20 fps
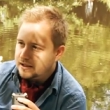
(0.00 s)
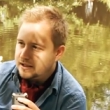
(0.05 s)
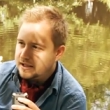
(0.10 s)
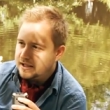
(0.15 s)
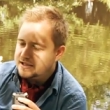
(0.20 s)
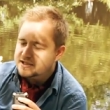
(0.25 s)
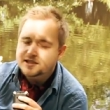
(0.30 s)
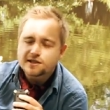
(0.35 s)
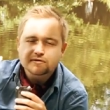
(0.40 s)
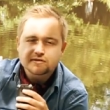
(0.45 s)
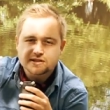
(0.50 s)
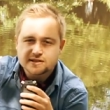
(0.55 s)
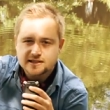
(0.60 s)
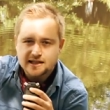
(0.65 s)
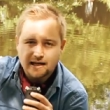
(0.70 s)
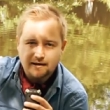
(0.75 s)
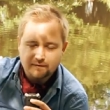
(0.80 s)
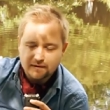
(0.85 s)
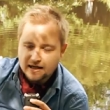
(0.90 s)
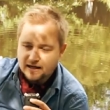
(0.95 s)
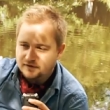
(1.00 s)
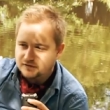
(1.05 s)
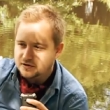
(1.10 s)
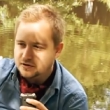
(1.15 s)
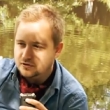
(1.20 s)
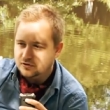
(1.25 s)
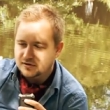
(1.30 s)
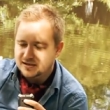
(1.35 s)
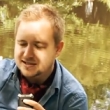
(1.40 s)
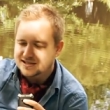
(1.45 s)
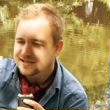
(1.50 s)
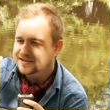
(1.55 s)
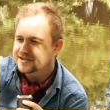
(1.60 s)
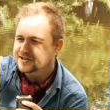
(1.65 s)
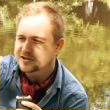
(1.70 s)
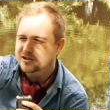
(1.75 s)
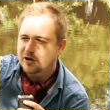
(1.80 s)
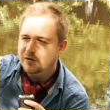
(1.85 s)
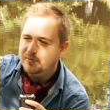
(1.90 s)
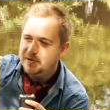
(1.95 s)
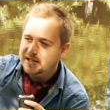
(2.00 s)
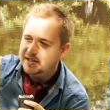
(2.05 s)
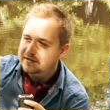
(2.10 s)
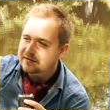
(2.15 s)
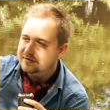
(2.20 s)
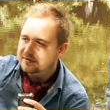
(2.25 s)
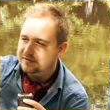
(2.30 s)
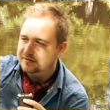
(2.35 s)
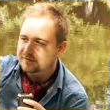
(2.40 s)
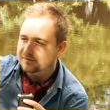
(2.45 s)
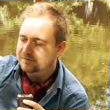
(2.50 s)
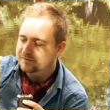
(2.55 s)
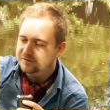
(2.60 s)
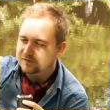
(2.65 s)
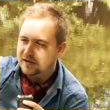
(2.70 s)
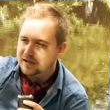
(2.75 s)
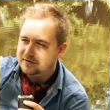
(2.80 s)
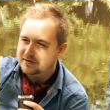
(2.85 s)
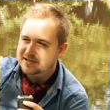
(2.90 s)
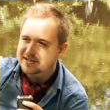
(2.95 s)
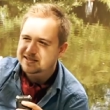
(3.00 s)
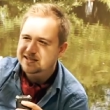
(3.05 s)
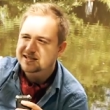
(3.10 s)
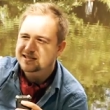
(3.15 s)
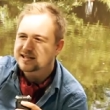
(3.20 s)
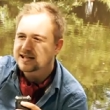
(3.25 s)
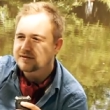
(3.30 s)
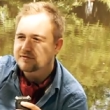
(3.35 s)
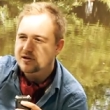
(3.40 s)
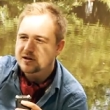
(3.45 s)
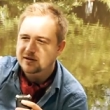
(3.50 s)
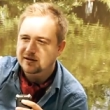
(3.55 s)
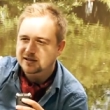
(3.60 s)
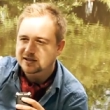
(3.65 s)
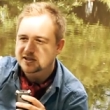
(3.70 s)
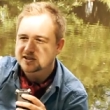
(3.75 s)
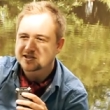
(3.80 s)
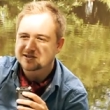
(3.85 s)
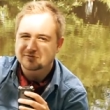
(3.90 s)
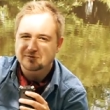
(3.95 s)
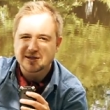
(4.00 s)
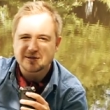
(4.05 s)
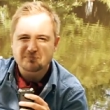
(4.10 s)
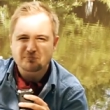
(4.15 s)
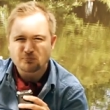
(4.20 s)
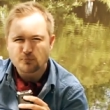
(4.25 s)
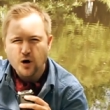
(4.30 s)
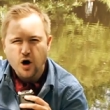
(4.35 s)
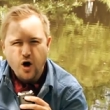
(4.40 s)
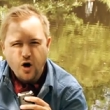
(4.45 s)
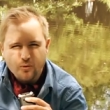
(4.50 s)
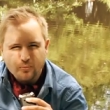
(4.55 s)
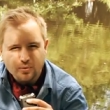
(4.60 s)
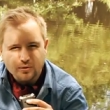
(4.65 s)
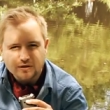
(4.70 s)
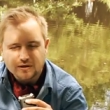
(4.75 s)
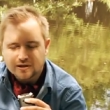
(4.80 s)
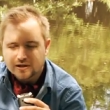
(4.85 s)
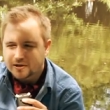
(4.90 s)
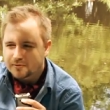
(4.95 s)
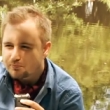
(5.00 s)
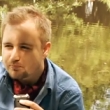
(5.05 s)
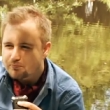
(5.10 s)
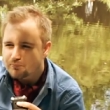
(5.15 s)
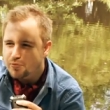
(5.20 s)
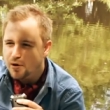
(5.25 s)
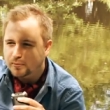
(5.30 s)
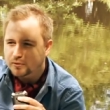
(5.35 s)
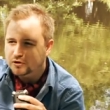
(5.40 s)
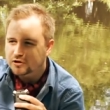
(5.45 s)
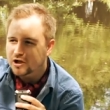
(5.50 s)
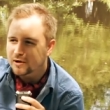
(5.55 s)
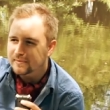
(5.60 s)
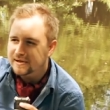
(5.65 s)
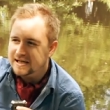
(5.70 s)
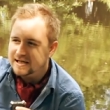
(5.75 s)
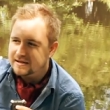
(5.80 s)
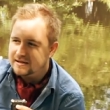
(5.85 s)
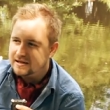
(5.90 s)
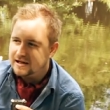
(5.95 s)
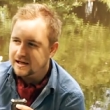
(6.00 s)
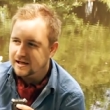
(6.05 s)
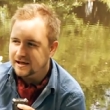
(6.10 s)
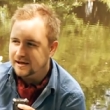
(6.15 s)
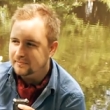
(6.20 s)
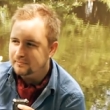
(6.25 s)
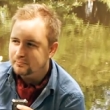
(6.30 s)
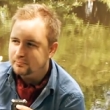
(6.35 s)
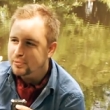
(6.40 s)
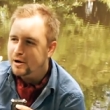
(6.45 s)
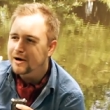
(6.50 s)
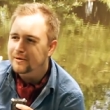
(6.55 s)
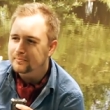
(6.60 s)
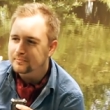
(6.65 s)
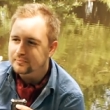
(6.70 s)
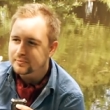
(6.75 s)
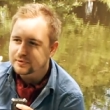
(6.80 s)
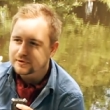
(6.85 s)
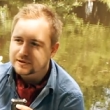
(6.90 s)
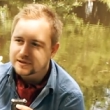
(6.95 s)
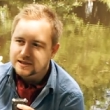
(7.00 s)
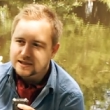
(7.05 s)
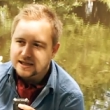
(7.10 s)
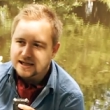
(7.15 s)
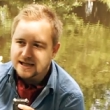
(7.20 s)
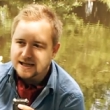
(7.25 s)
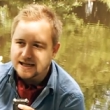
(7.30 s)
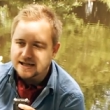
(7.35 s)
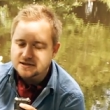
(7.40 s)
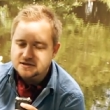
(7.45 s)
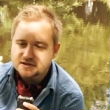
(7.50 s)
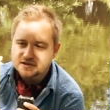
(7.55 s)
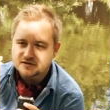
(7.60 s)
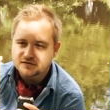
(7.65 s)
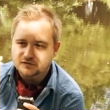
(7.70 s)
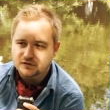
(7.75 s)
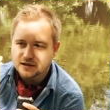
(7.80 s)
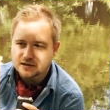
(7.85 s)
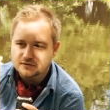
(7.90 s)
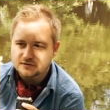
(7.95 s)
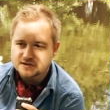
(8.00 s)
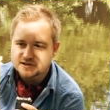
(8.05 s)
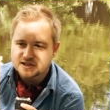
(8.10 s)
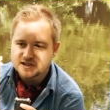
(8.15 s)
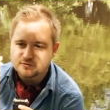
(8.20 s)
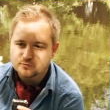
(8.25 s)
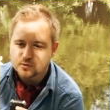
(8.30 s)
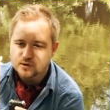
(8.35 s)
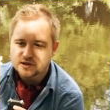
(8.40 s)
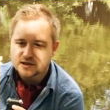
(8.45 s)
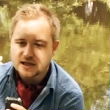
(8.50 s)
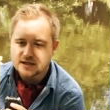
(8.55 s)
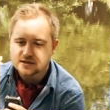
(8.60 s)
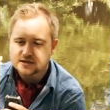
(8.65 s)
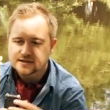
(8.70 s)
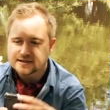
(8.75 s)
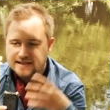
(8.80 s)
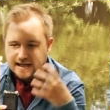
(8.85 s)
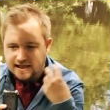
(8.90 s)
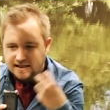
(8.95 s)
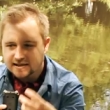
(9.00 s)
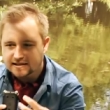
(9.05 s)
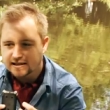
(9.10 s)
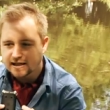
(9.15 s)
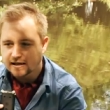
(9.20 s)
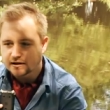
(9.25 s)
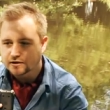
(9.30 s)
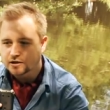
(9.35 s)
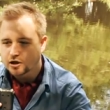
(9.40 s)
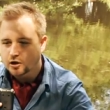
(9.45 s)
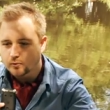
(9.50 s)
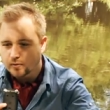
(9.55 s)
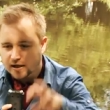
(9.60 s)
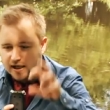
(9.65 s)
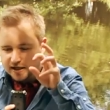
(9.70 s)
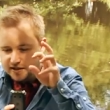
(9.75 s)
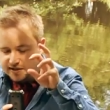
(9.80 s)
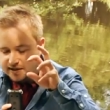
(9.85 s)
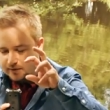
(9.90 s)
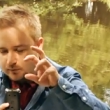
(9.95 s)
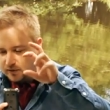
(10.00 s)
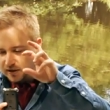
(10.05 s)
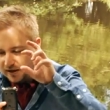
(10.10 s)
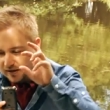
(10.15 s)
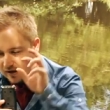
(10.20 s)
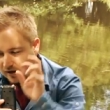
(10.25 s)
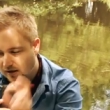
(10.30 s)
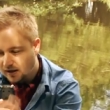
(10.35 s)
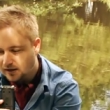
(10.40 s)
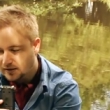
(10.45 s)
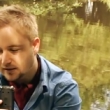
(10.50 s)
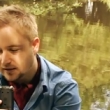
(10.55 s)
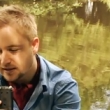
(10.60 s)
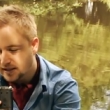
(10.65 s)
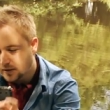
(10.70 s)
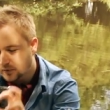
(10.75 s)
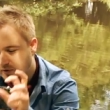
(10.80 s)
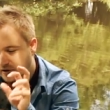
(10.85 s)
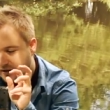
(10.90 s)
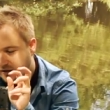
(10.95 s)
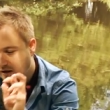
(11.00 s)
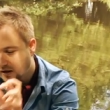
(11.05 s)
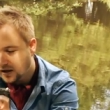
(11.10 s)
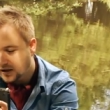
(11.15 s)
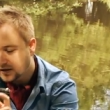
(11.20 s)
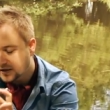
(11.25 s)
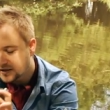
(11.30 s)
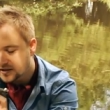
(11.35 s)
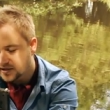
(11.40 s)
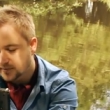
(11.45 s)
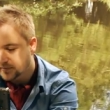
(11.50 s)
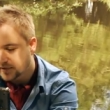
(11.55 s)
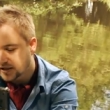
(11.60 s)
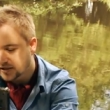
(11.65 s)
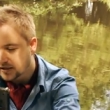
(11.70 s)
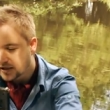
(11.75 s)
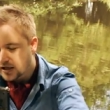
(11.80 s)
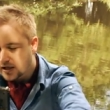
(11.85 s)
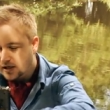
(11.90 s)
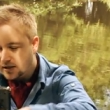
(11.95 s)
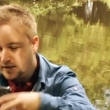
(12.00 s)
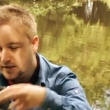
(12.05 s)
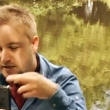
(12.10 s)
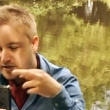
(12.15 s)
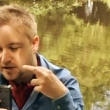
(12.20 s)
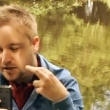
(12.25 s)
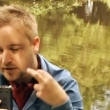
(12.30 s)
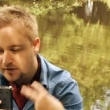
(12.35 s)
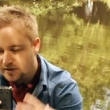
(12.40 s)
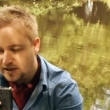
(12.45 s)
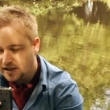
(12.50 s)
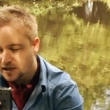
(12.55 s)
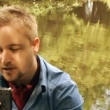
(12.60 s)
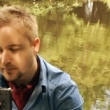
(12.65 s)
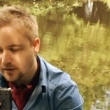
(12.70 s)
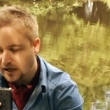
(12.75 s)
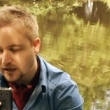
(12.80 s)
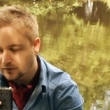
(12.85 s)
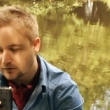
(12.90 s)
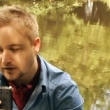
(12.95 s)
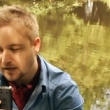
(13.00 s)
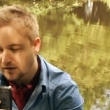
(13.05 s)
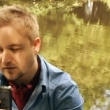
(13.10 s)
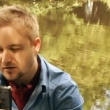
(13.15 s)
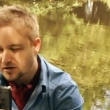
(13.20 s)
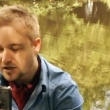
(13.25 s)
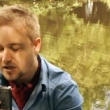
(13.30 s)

it's used as an afterthought. It's in so many fragrances just to give it like a sweet pop, bubblegummy um, pump into the fragrances, but then to take that and go, well, actually, we're going to highlight that. We're going to highlight something that is usually in the background,